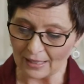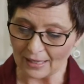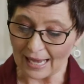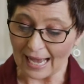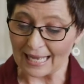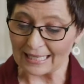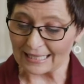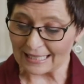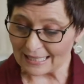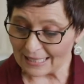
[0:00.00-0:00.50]

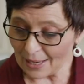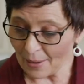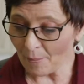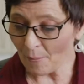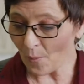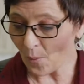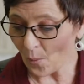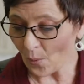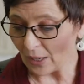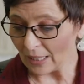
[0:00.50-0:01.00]
at some
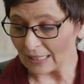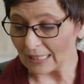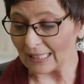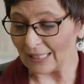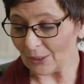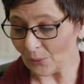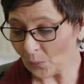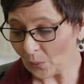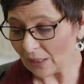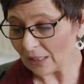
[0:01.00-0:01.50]
point
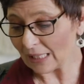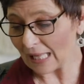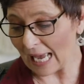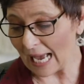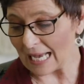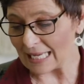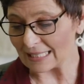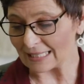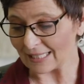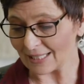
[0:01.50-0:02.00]
he will
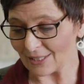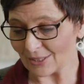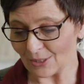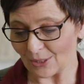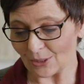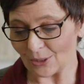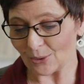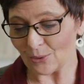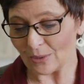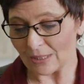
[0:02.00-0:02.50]
ask us to
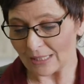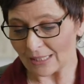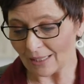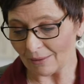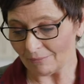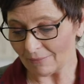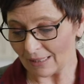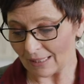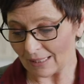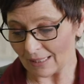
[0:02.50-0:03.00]
do
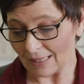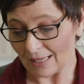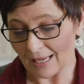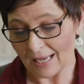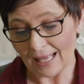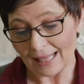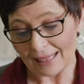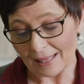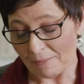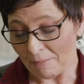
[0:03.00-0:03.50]
something
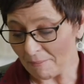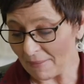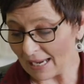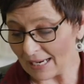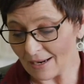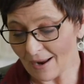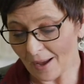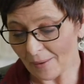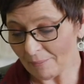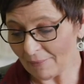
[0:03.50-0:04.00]
that may
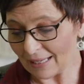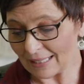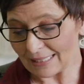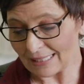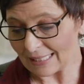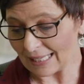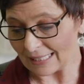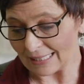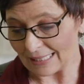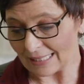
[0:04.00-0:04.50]
not make
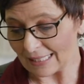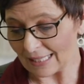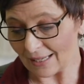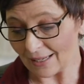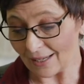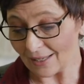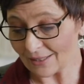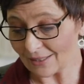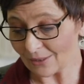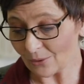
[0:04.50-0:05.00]
sense to
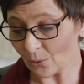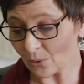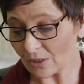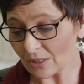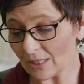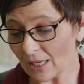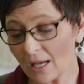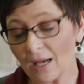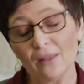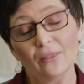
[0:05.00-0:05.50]
us or
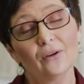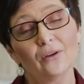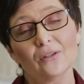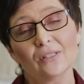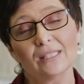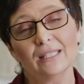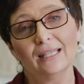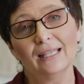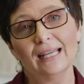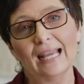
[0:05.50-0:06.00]
to others,